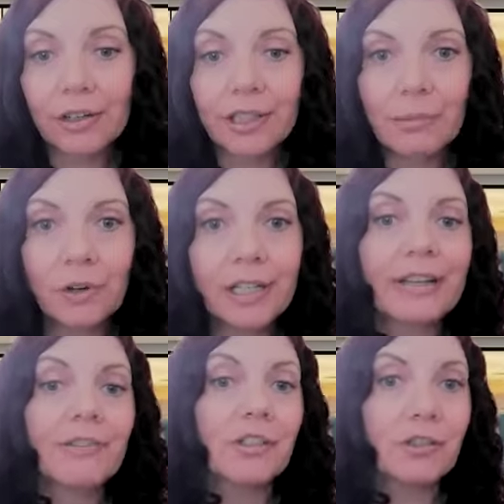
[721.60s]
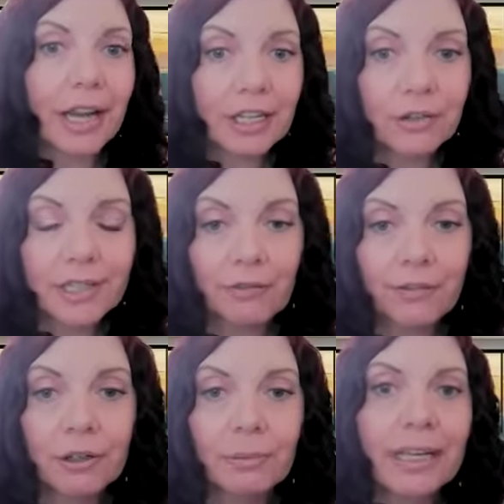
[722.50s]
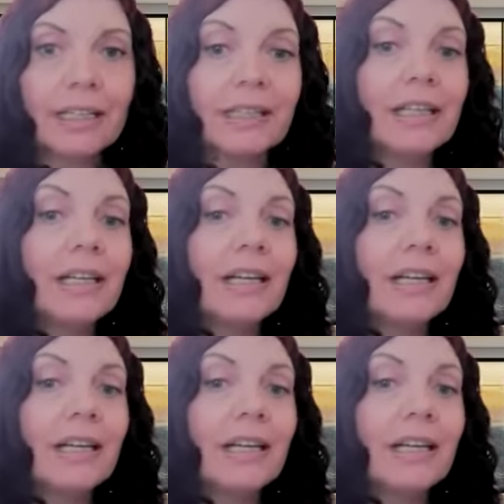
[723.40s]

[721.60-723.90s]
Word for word: tired in the morning, you have to drag yourself out of bed,